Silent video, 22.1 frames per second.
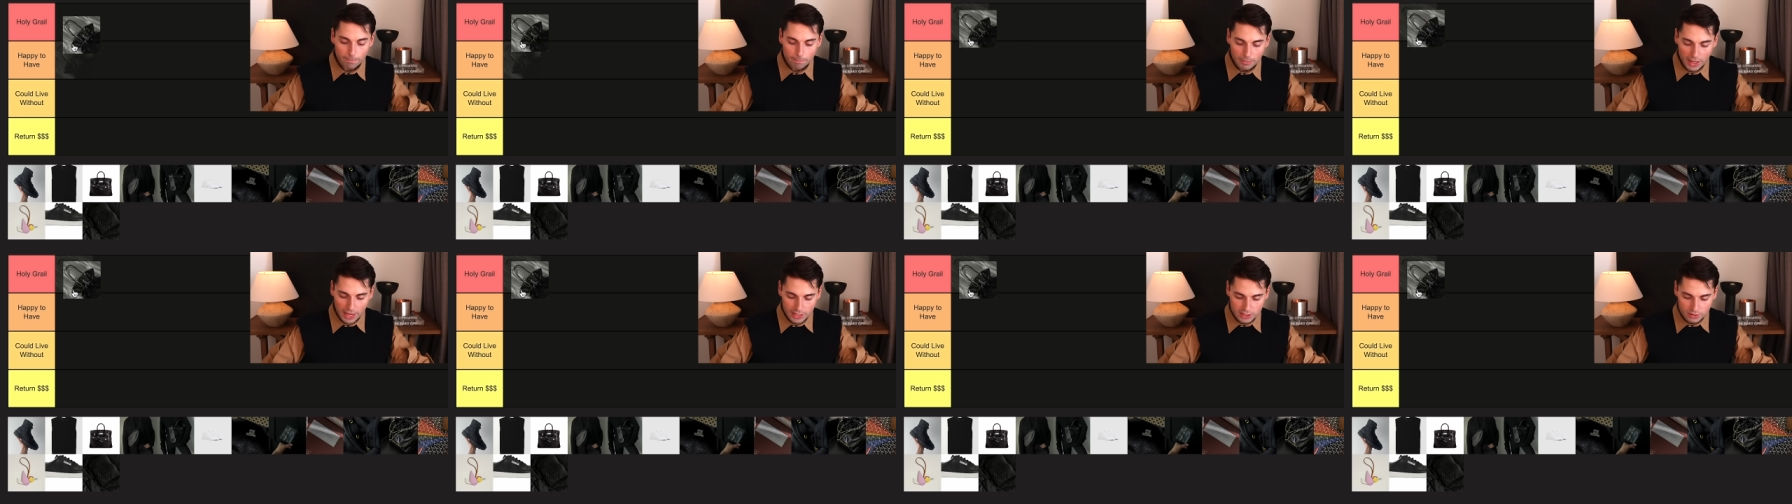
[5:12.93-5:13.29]

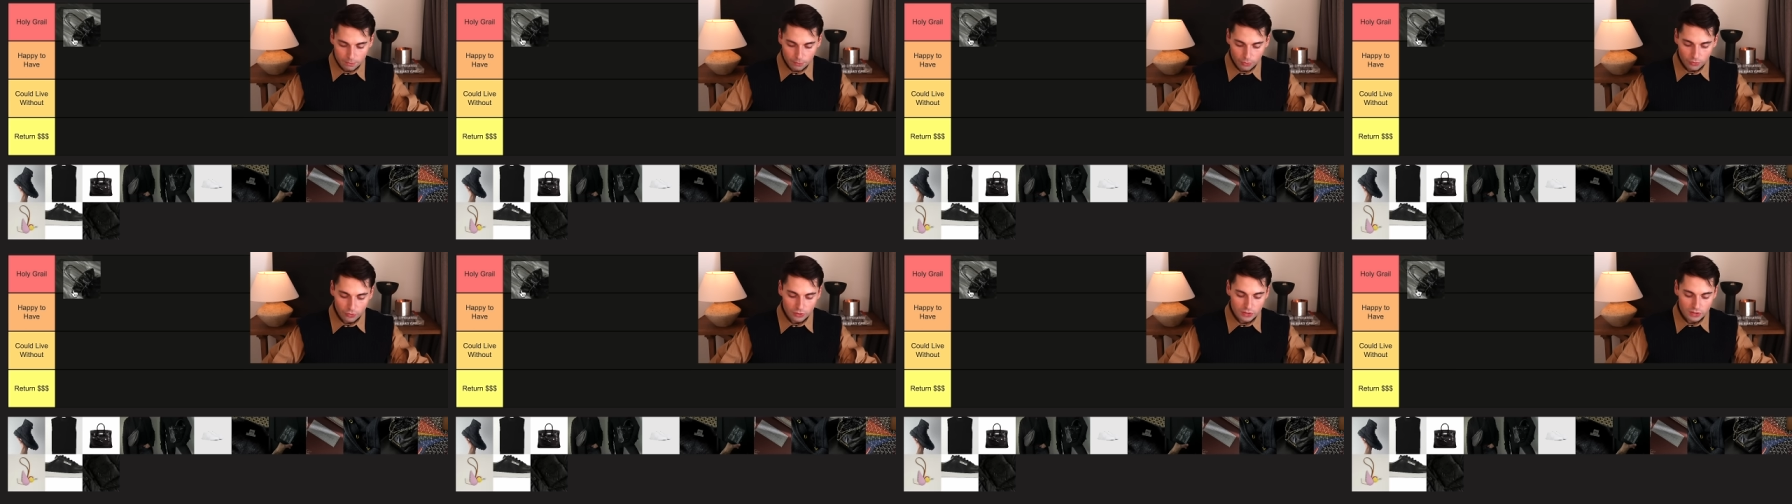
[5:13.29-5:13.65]

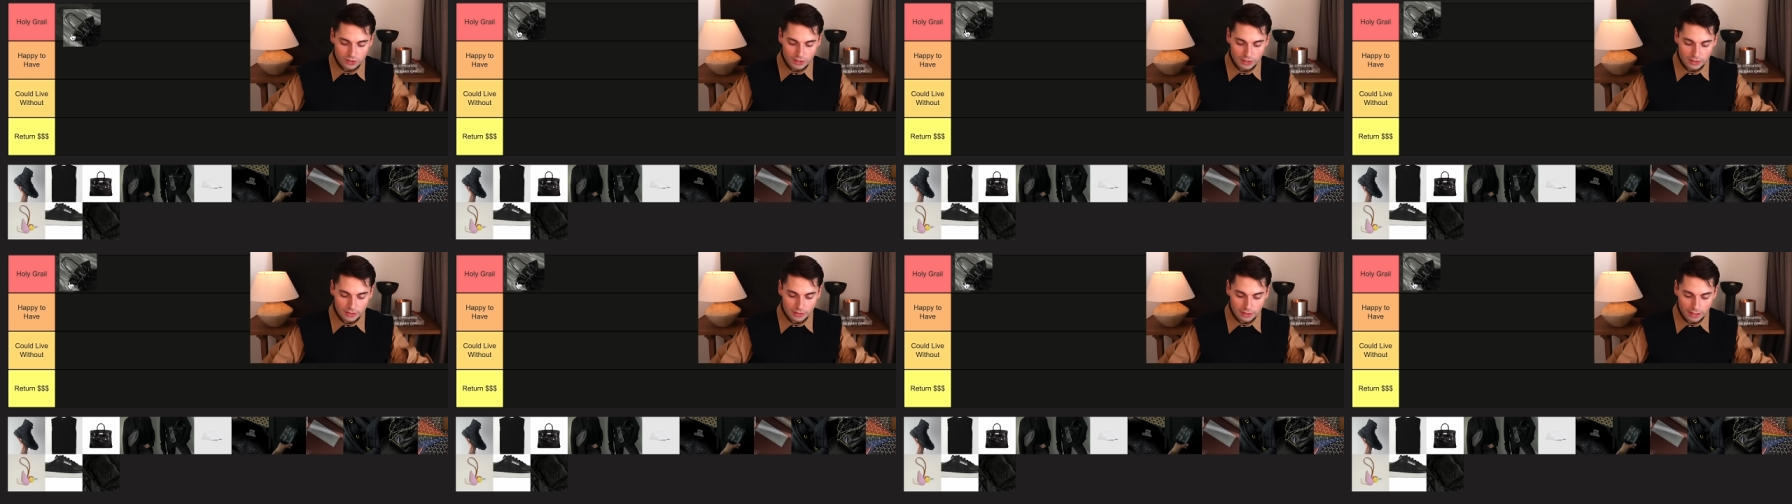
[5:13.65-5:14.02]
best
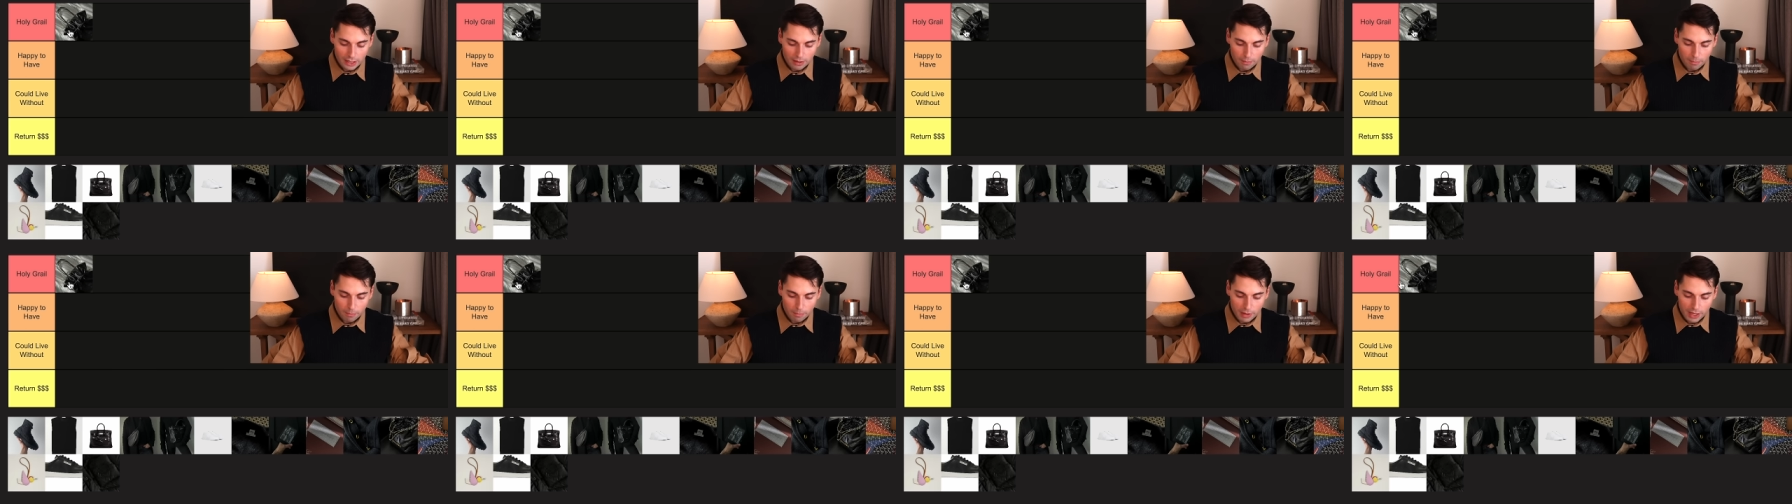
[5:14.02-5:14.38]
purchases that
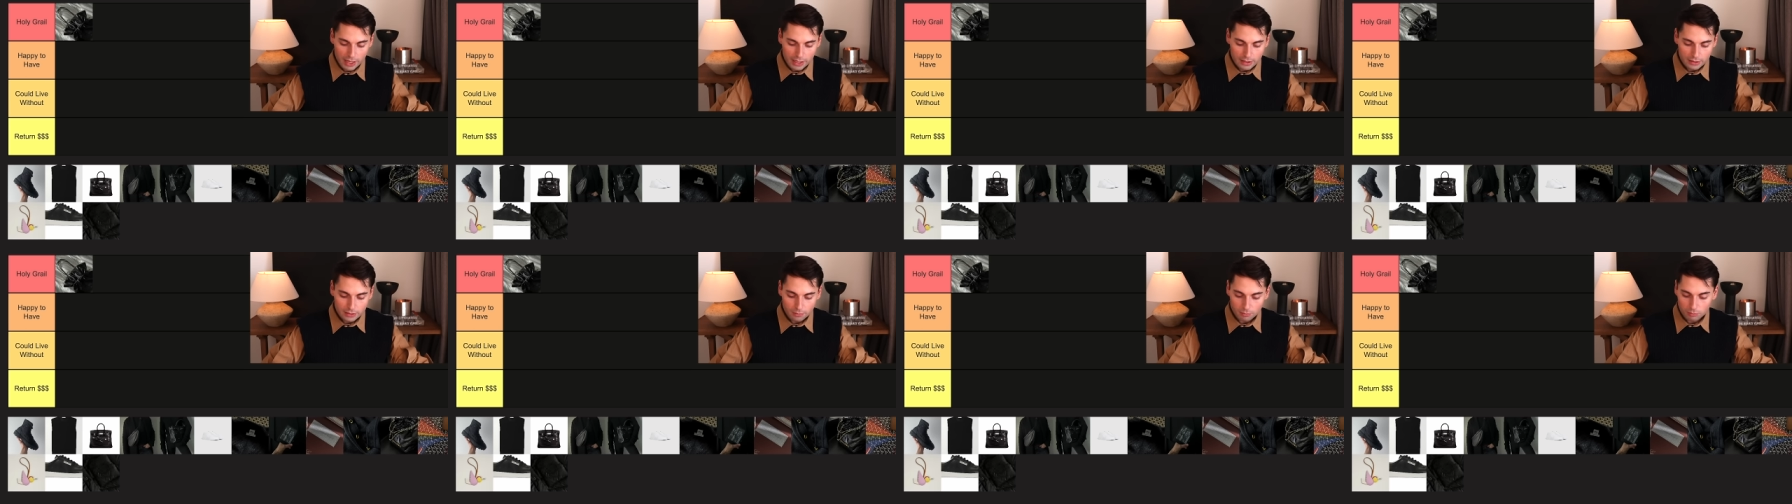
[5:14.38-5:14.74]
I
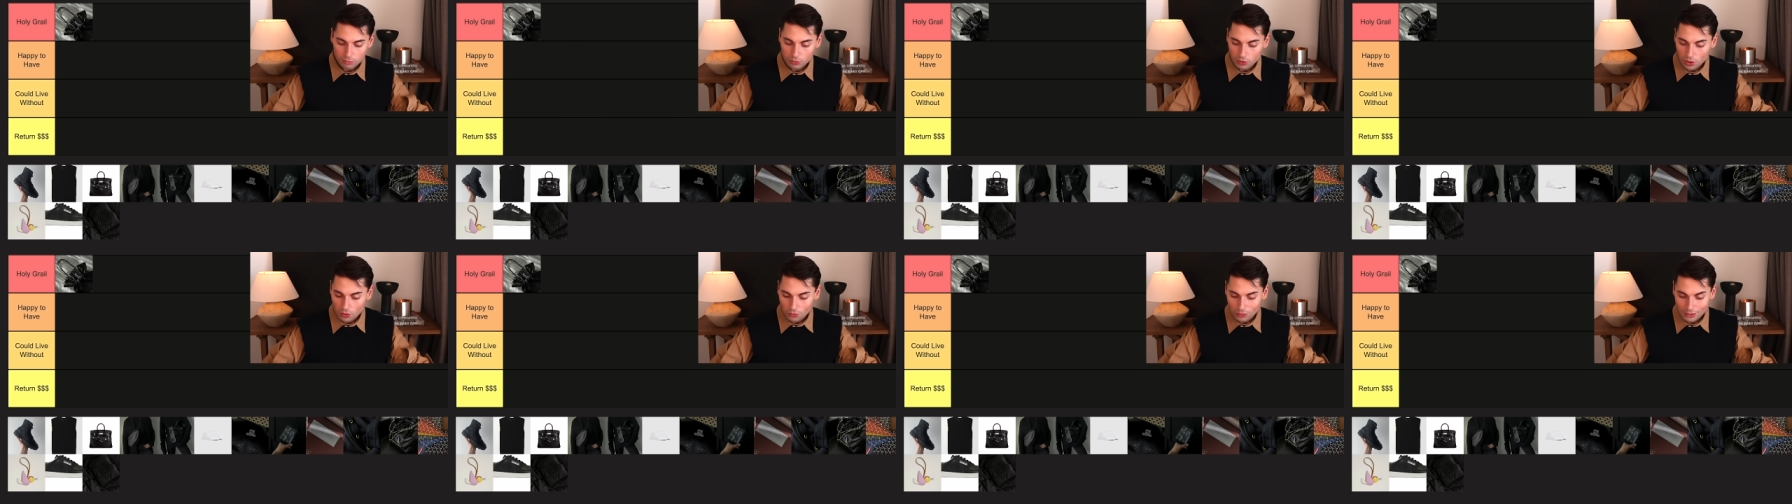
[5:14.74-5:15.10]
made
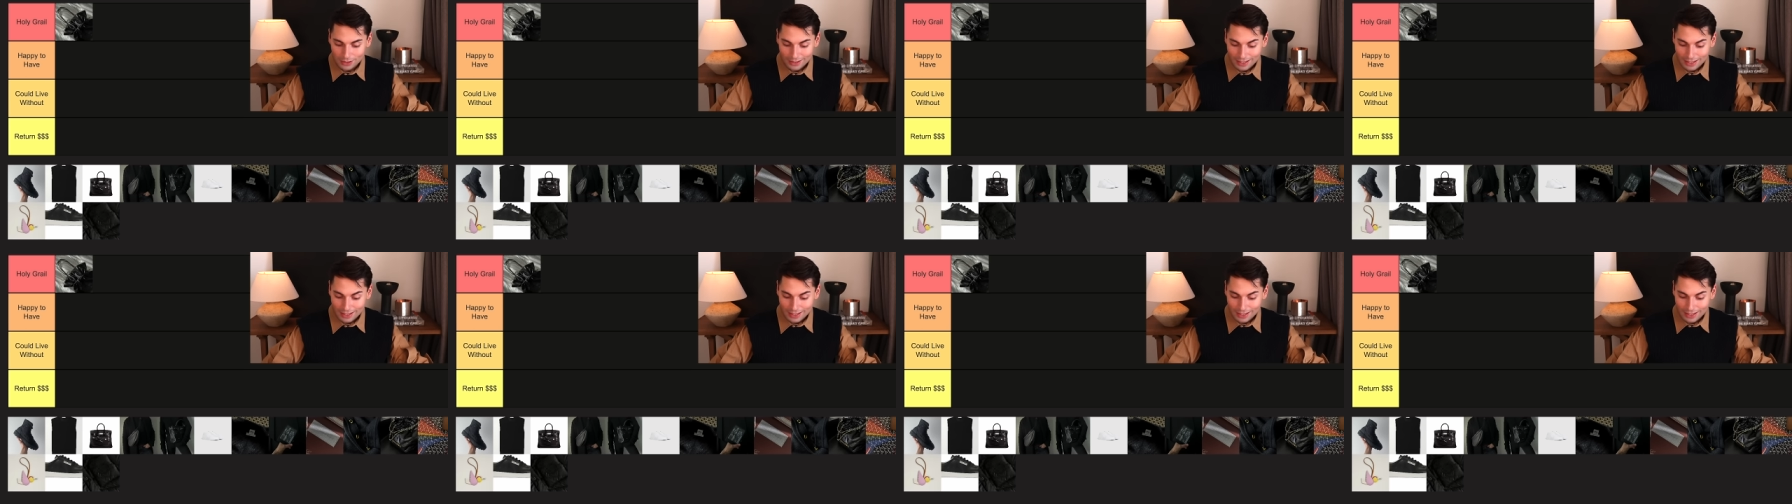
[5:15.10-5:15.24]
not only